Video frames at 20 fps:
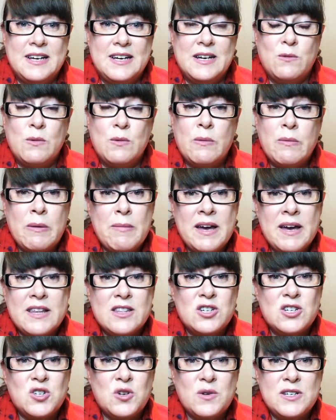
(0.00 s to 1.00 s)
When we make
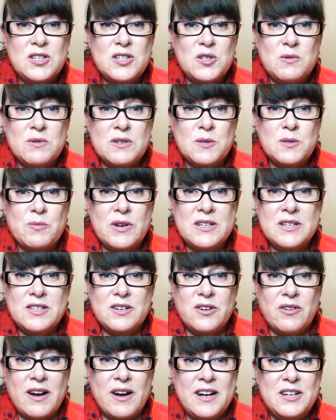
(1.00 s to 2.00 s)
the choice to express
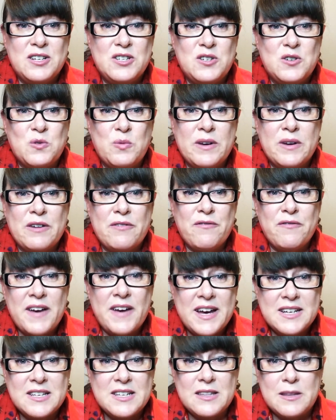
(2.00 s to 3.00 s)
our gratitude, we
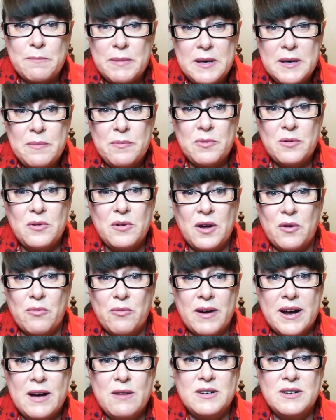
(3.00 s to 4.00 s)
affect the people
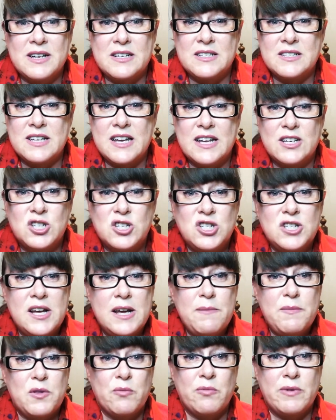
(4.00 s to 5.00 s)
around us and
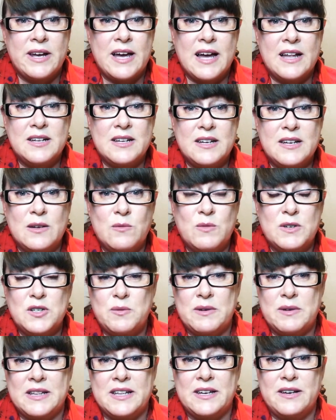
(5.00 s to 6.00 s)
shape the reality in
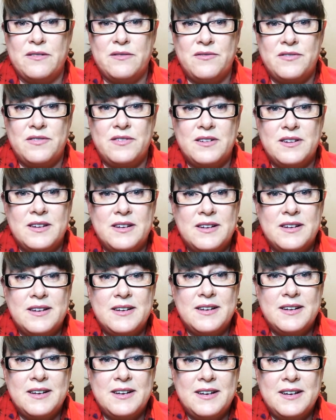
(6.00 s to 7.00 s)
which we live.
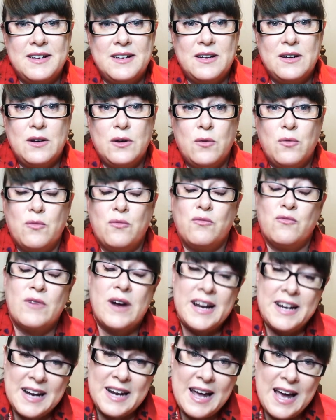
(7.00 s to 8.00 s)

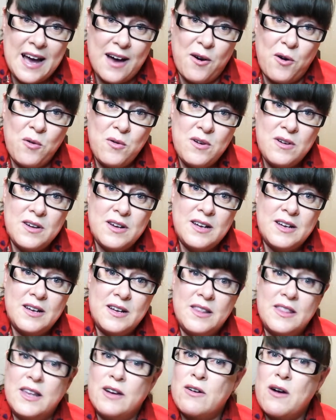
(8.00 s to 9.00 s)
Right now,
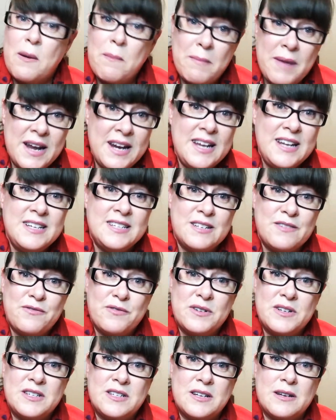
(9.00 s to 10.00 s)
there are many
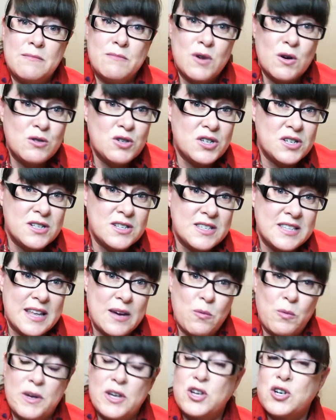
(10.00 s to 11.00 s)
different emotions
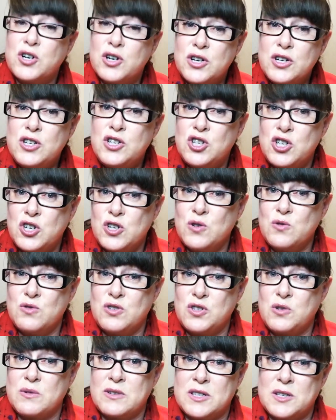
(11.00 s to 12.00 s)
that we could choose
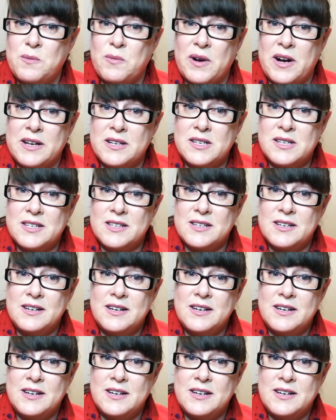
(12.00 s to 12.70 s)
to express.